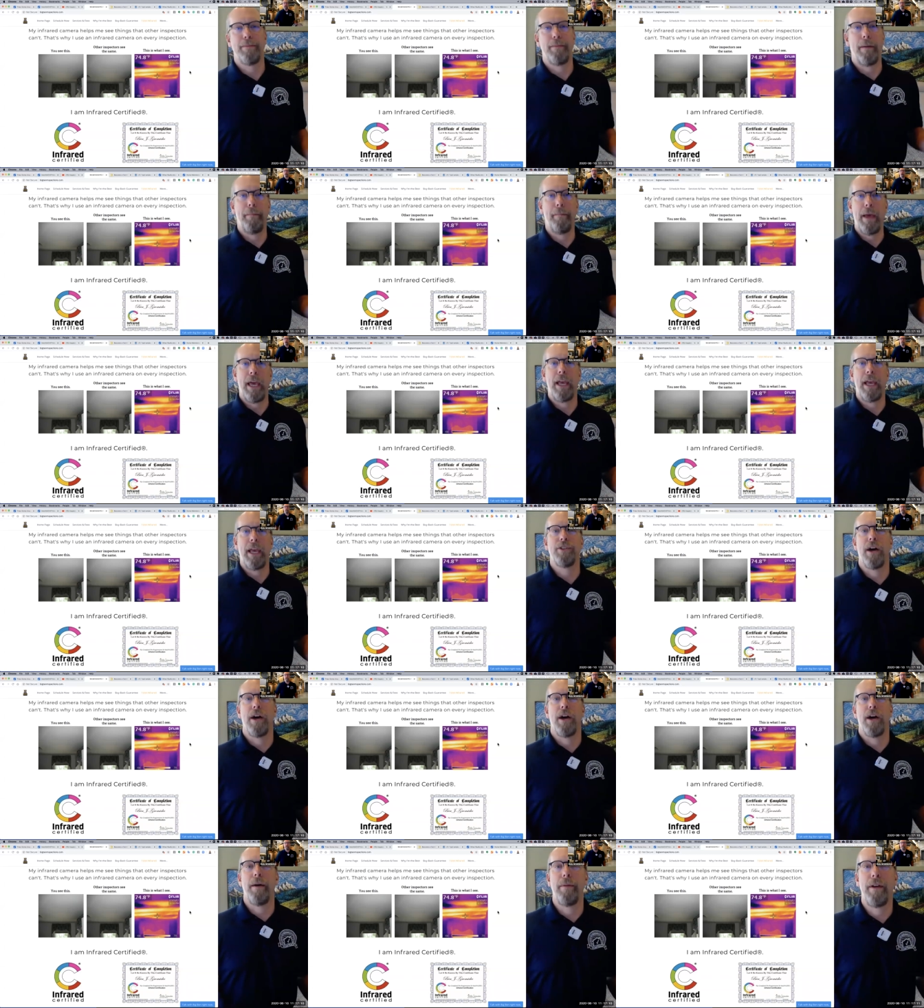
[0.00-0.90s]
job
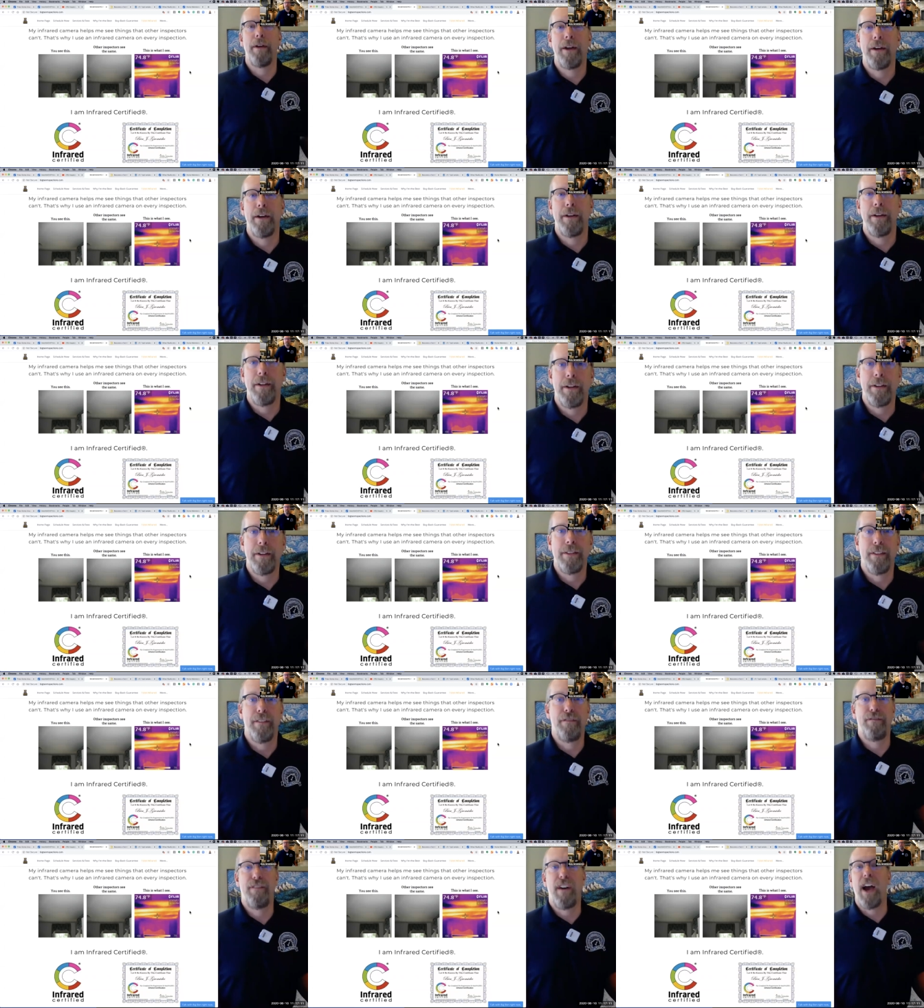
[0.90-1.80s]
to
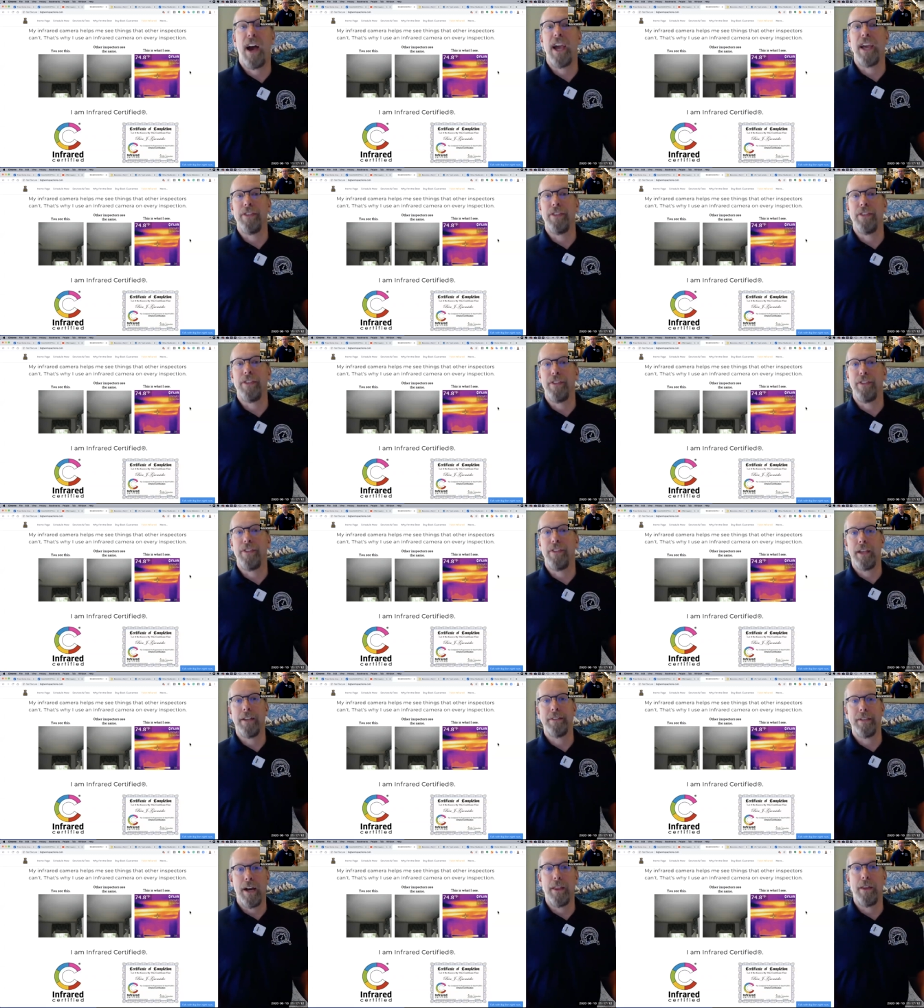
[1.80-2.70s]
find things
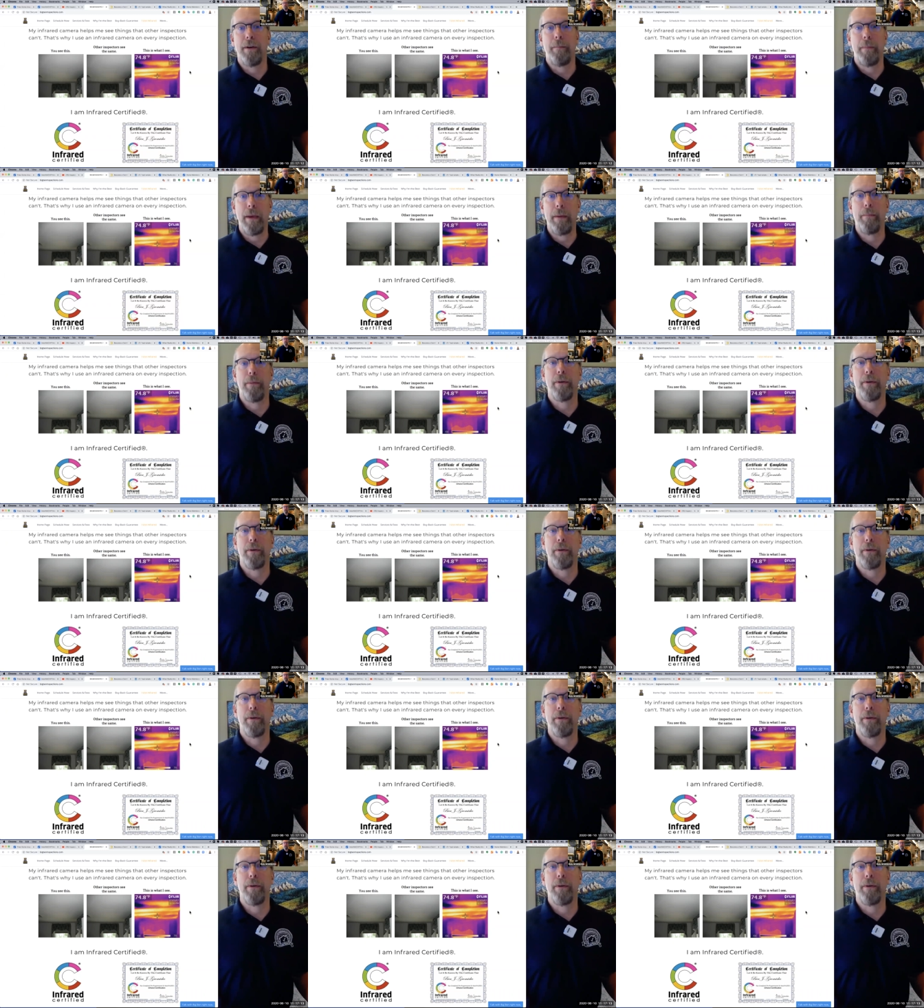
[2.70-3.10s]
that other people